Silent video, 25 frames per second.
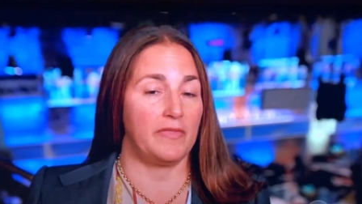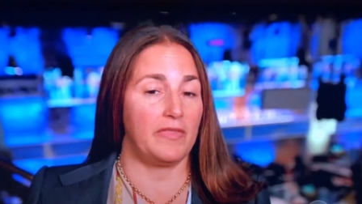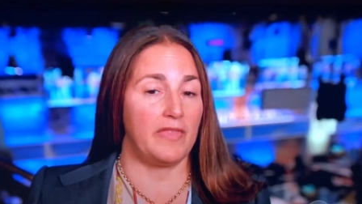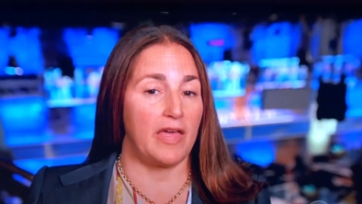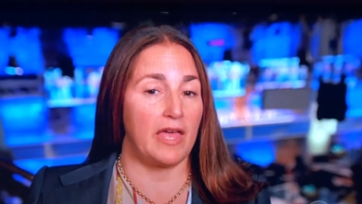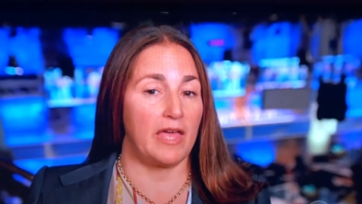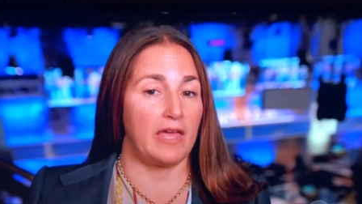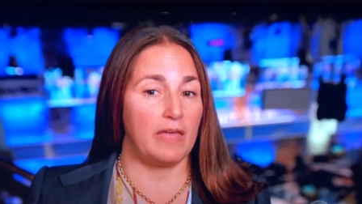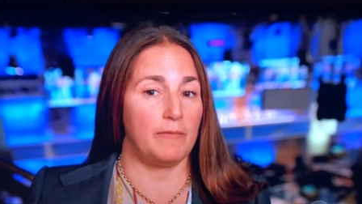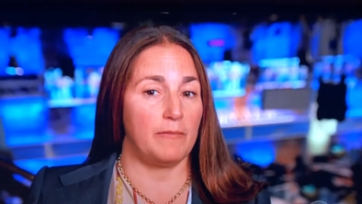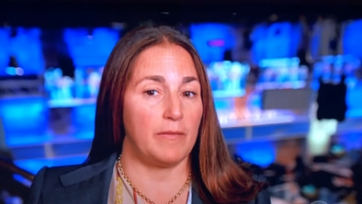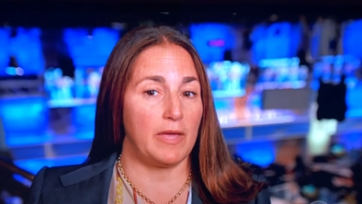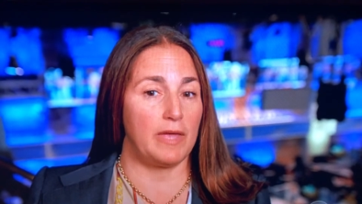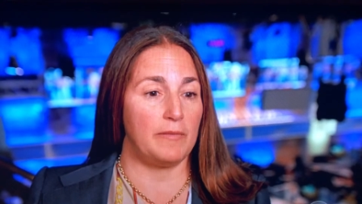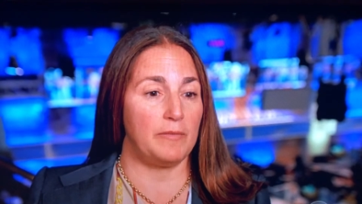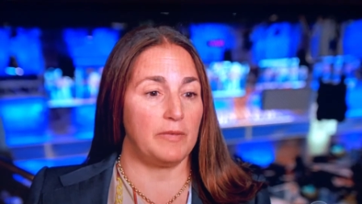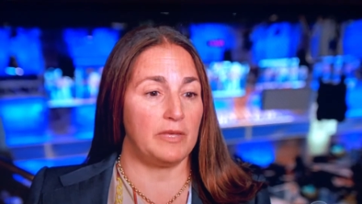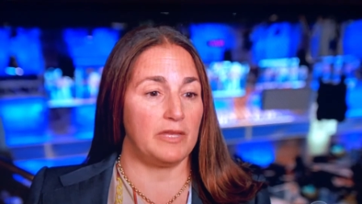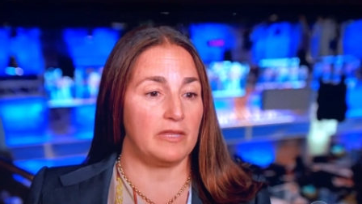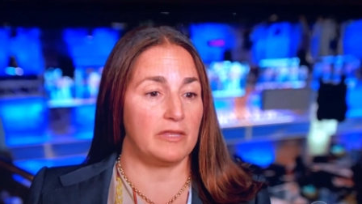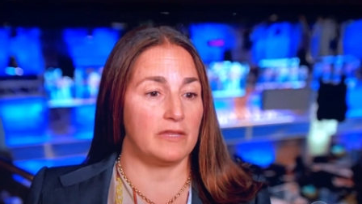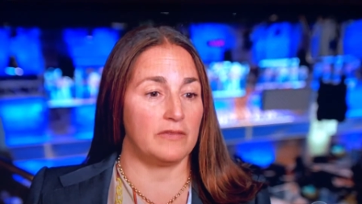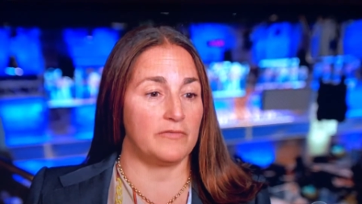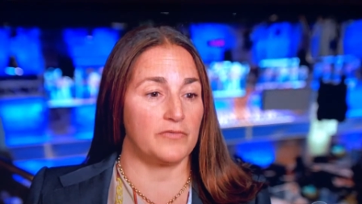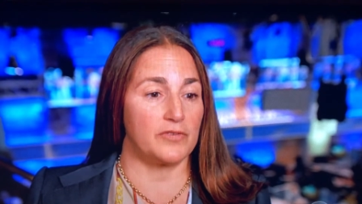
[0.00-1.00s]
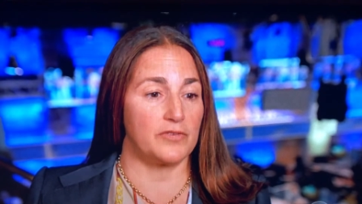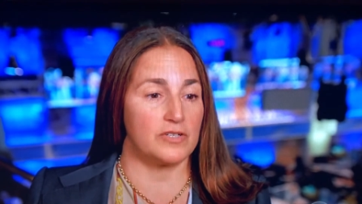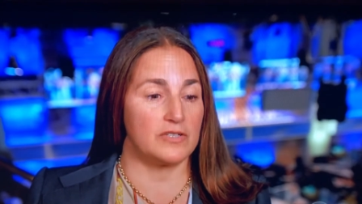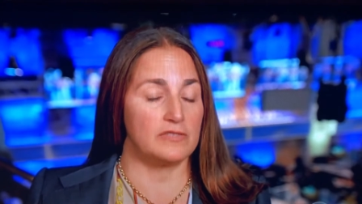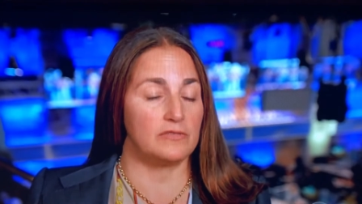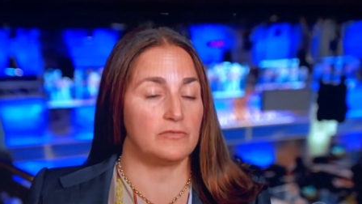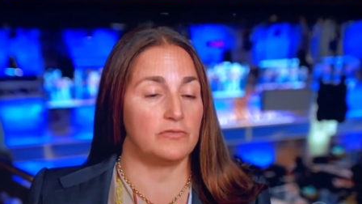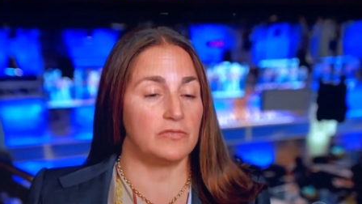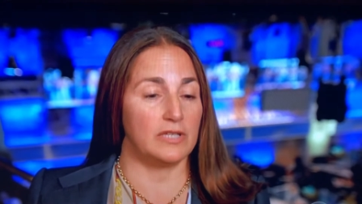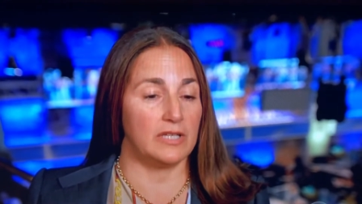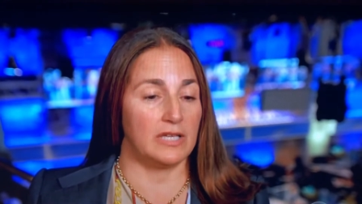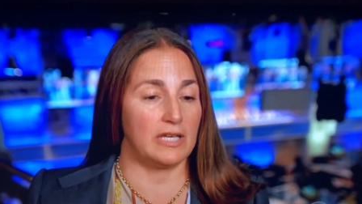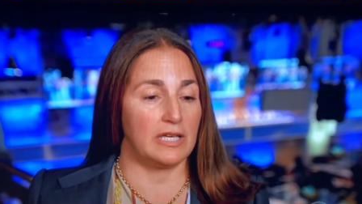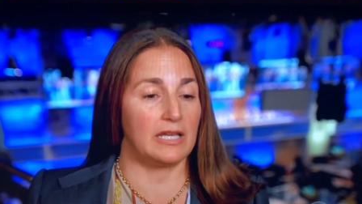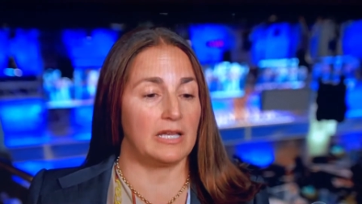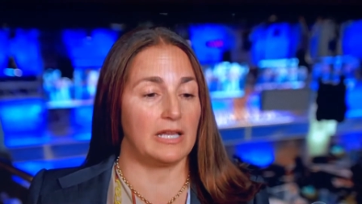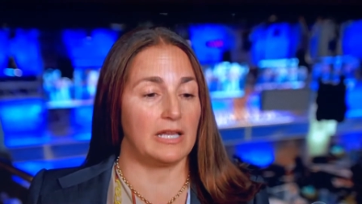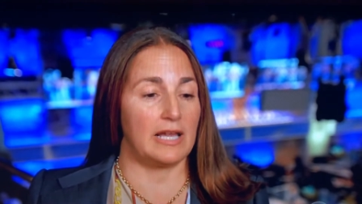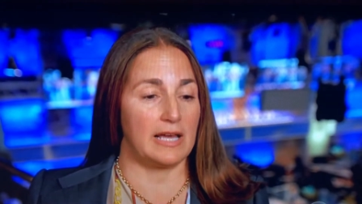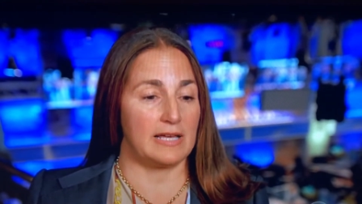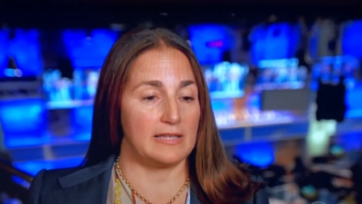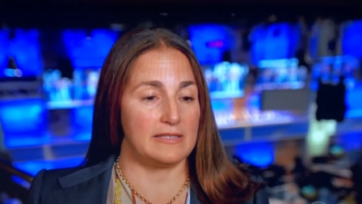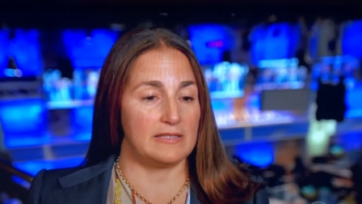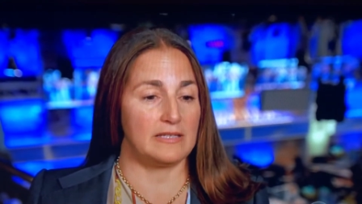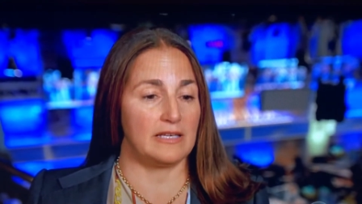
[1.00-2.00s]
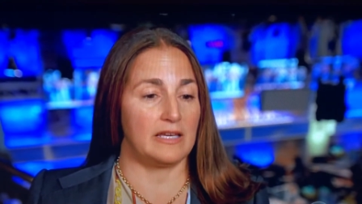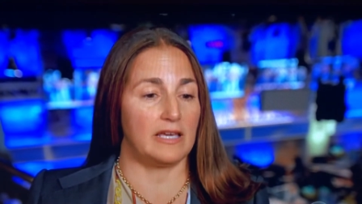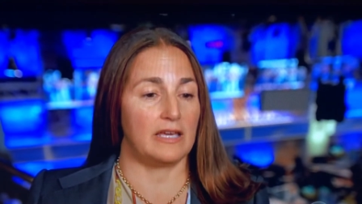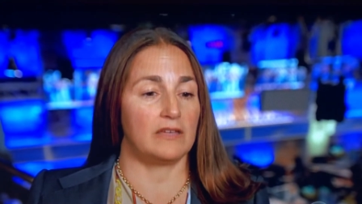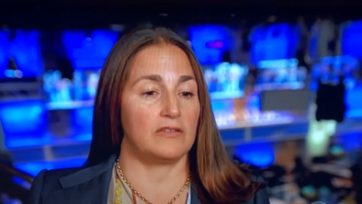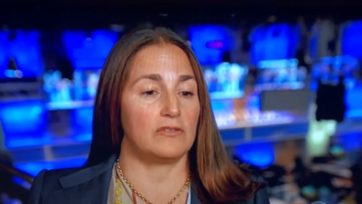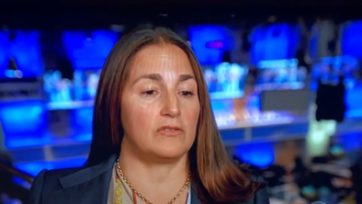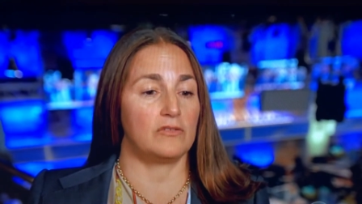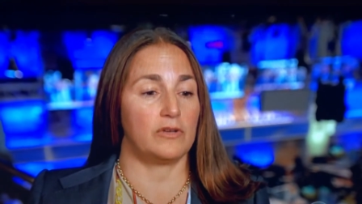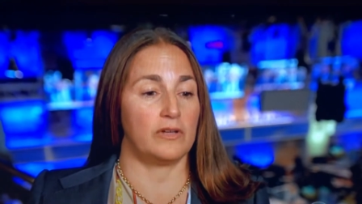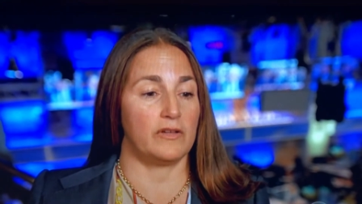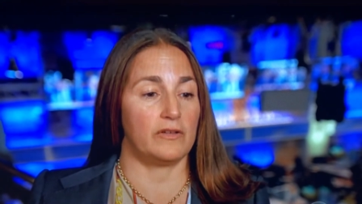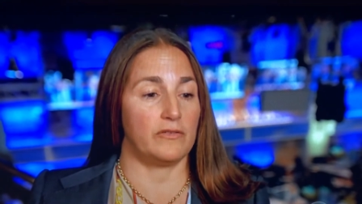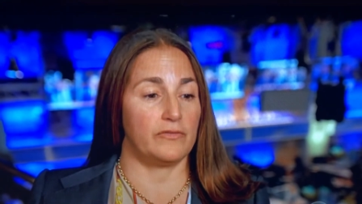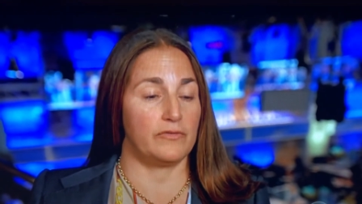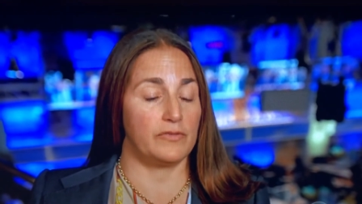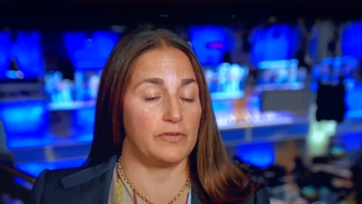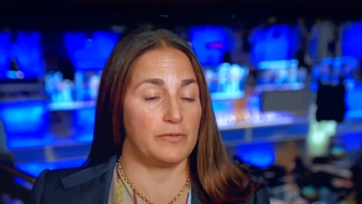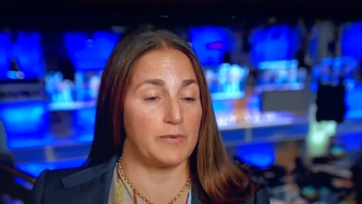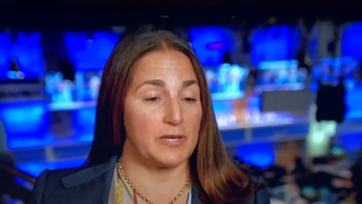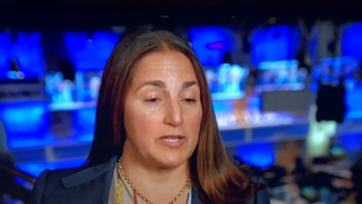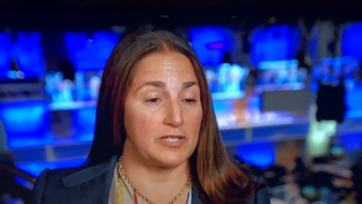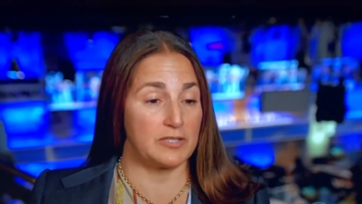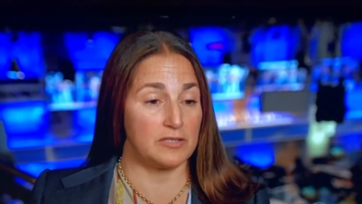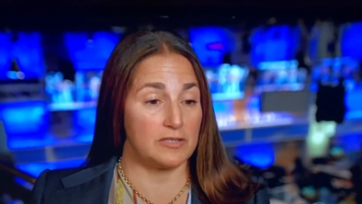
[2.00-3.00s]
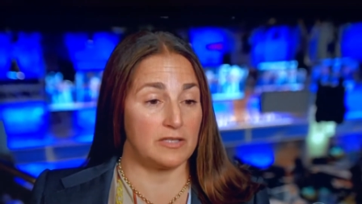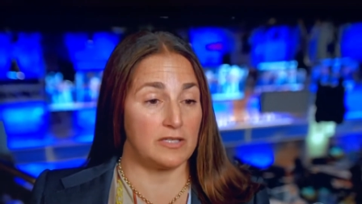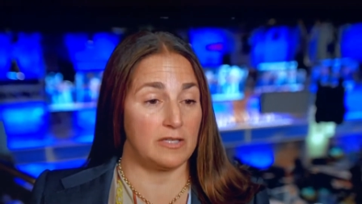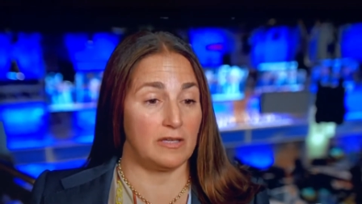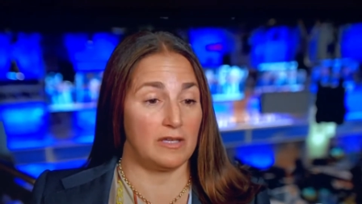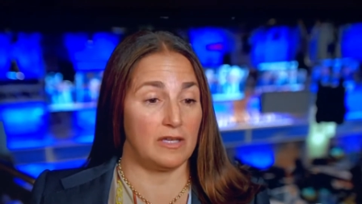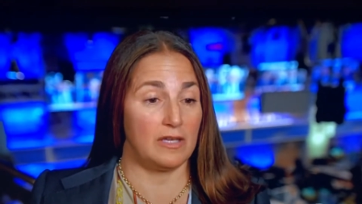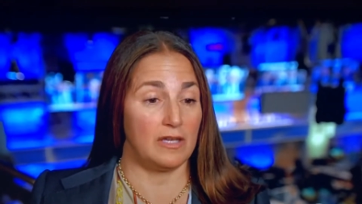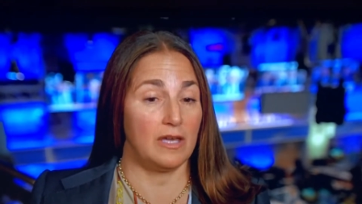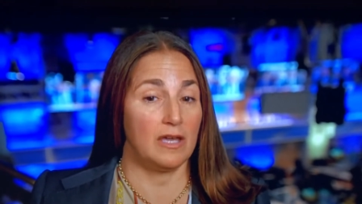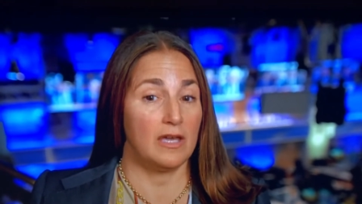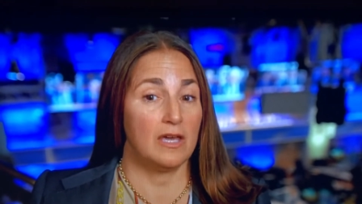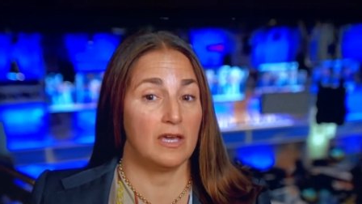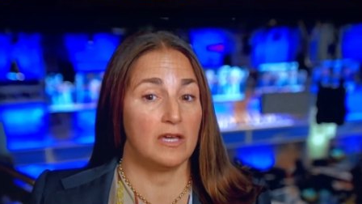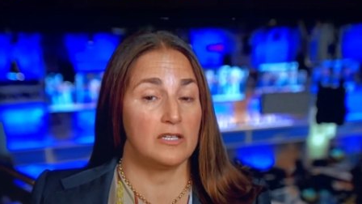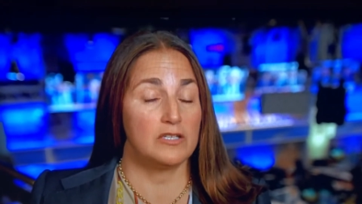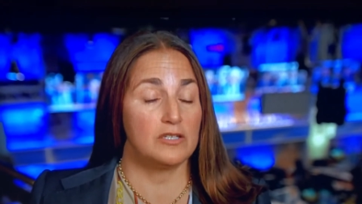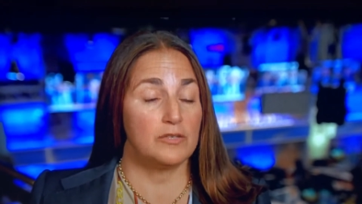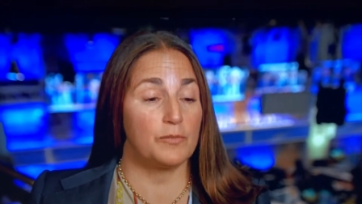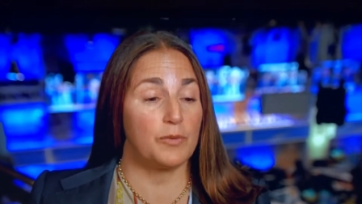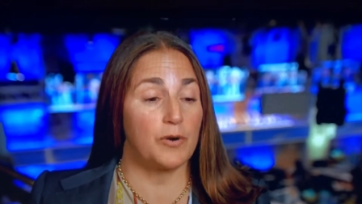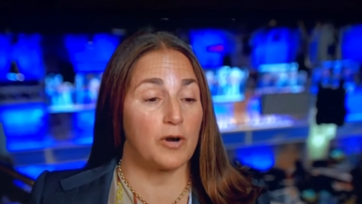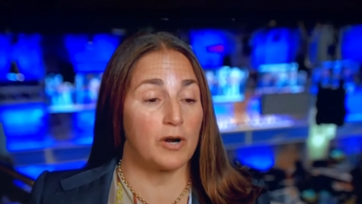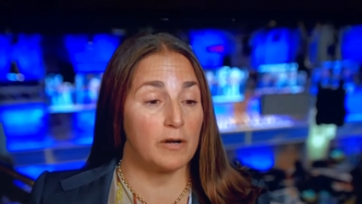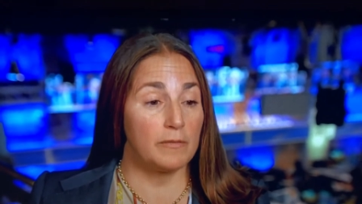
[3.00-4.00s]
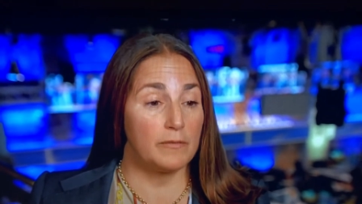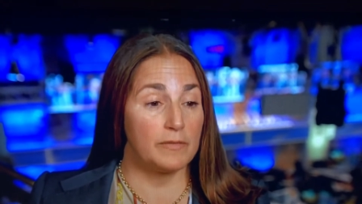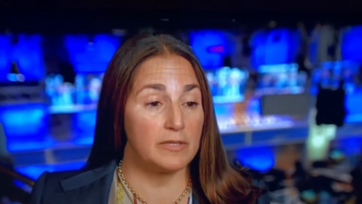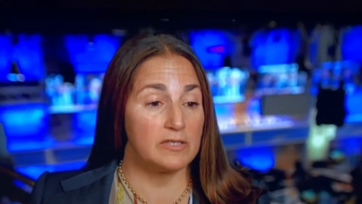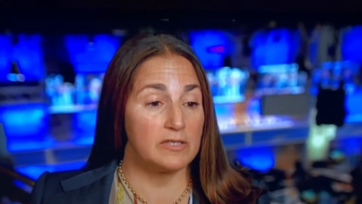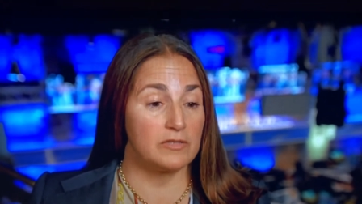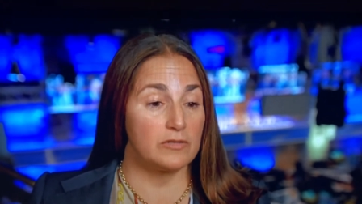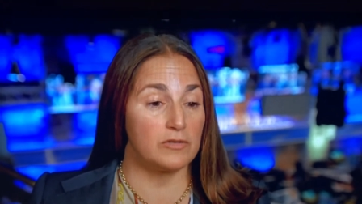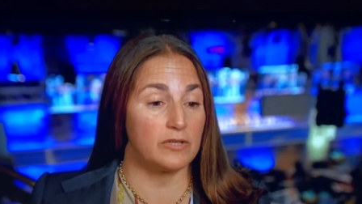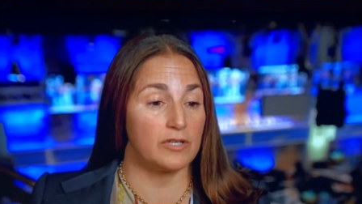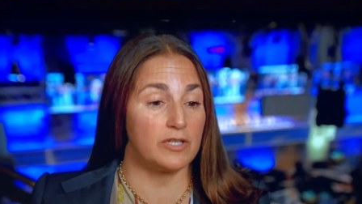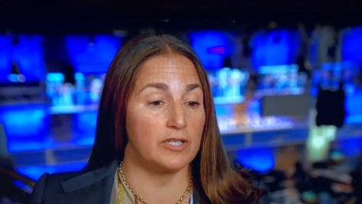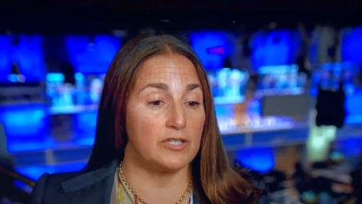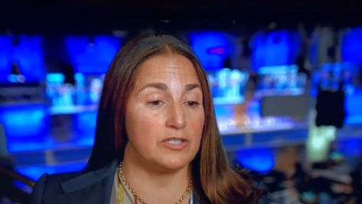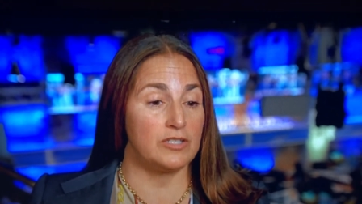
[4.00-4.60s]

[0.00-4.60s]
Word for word: they may be the first really classic sort of specialty department store